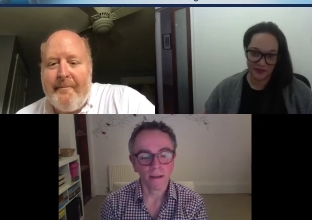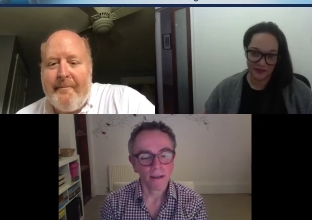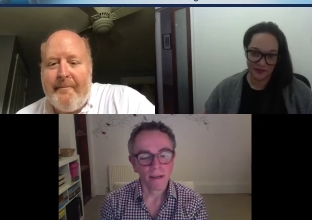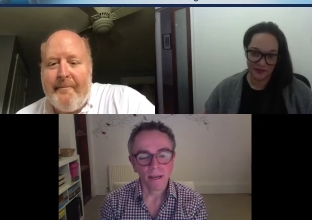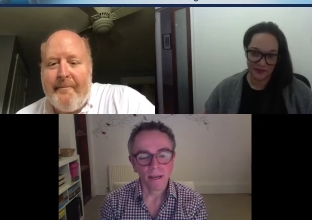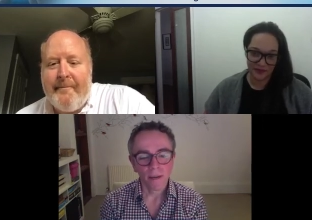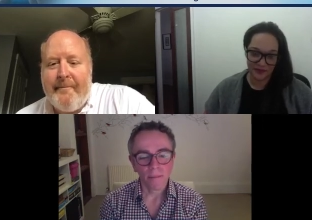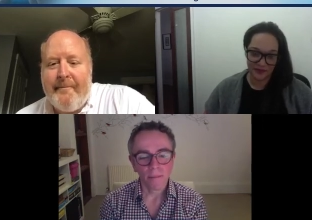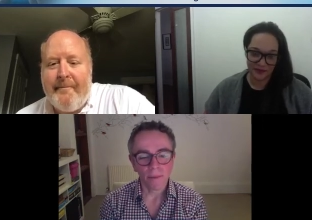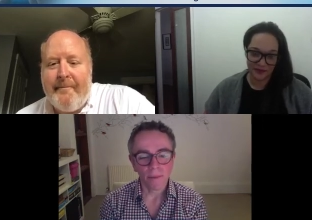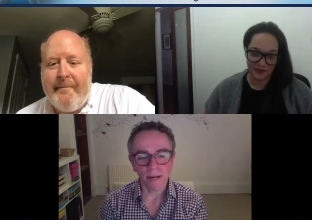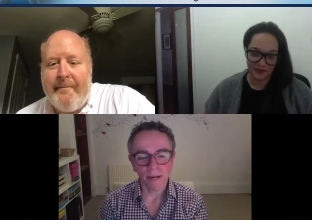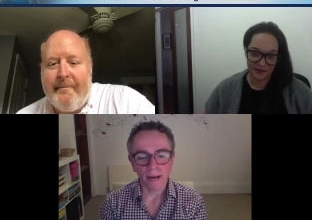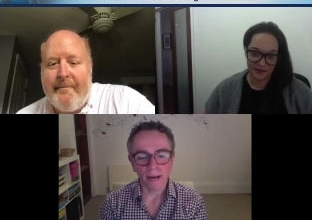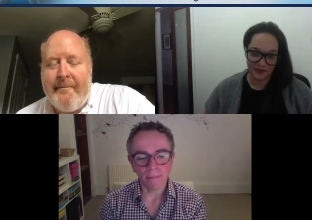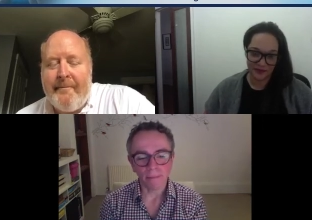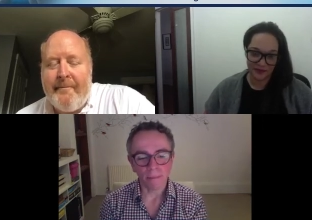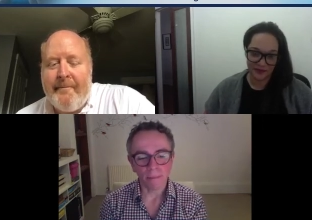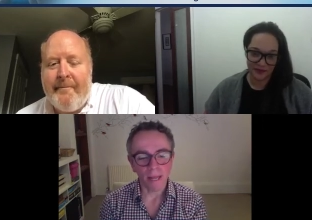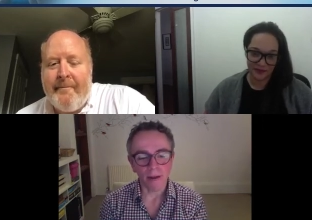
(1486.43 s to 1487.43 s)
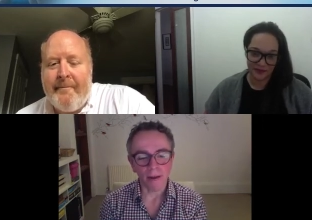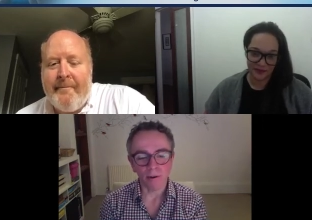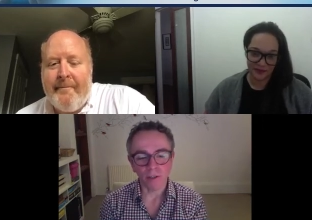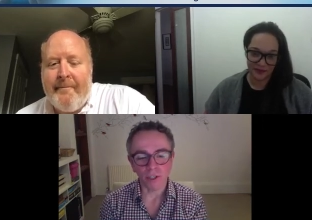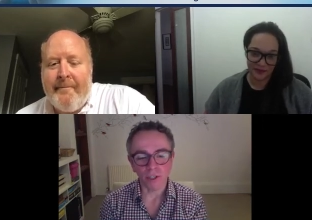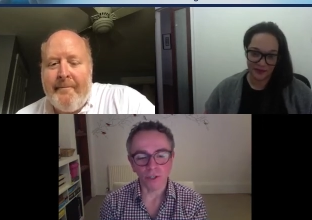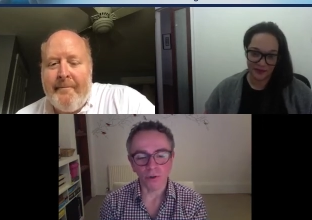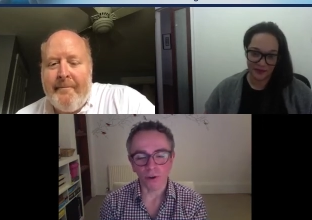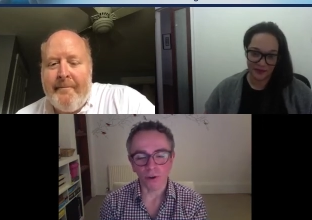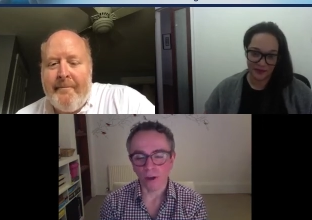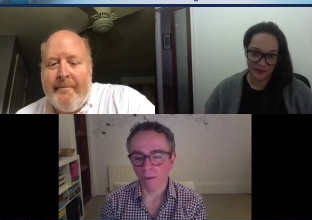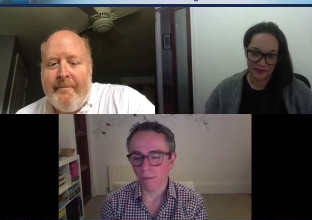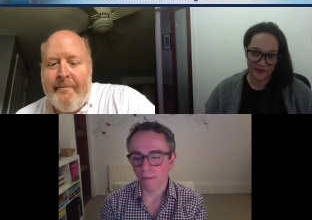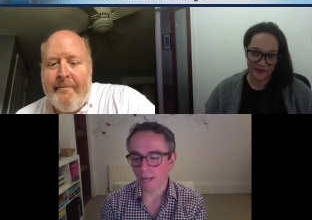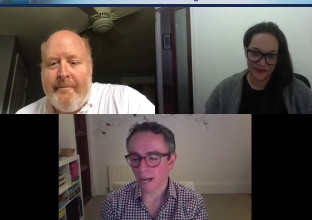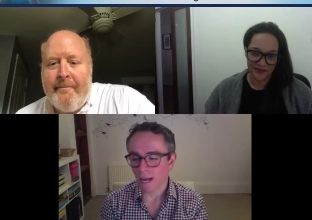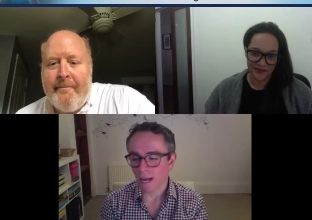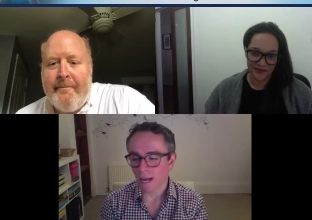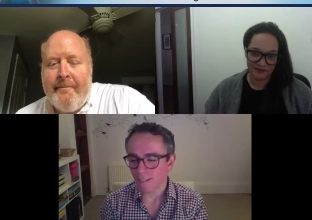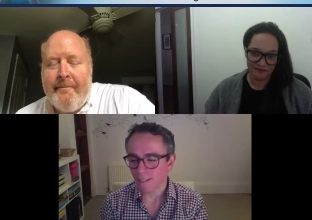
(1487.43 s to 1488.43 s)
Speaker 1: But um, Larry and Shauna, I'm going to
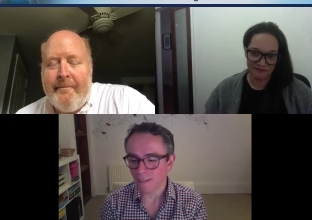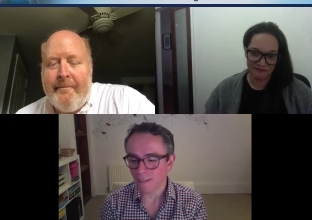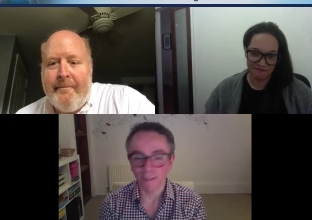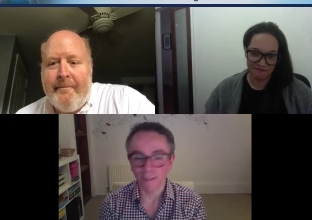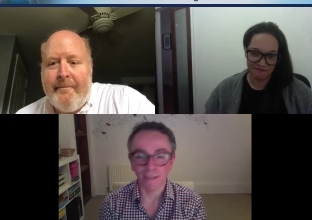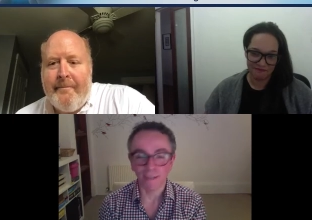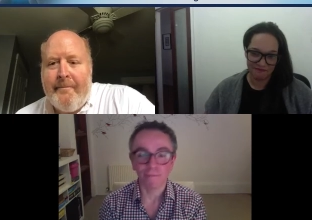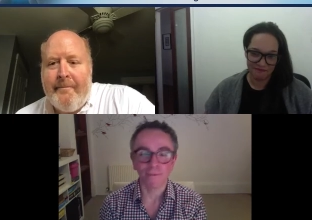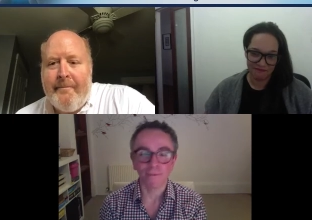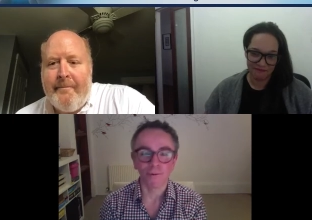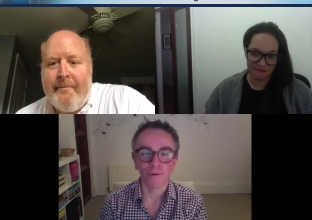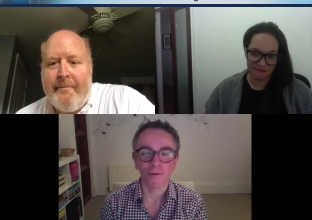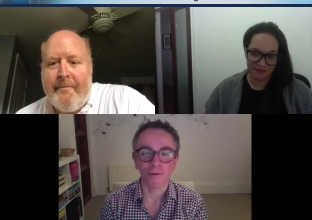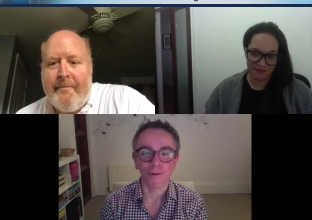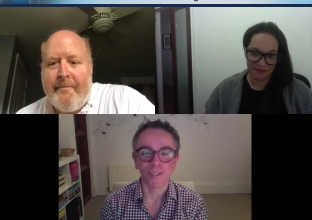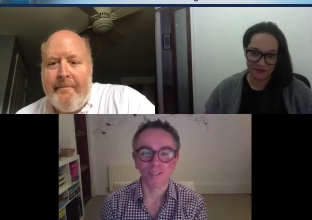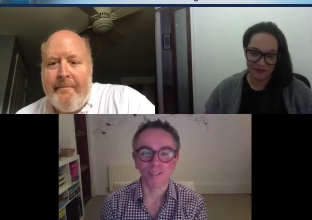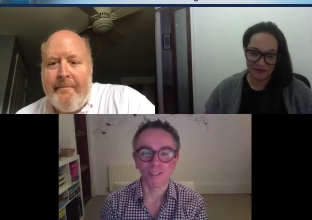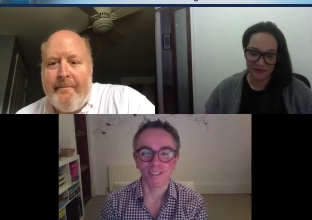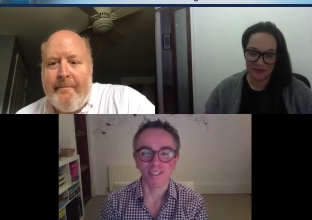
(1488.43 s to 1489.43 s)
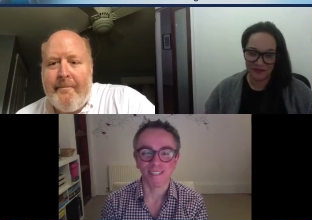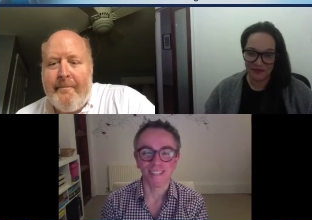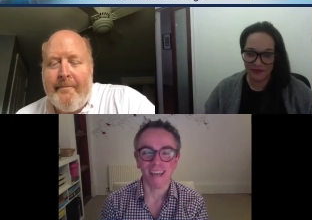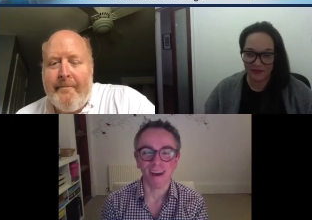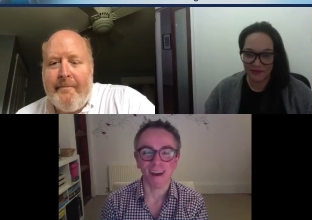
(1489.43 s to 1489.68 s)
ask you the difficult questions now.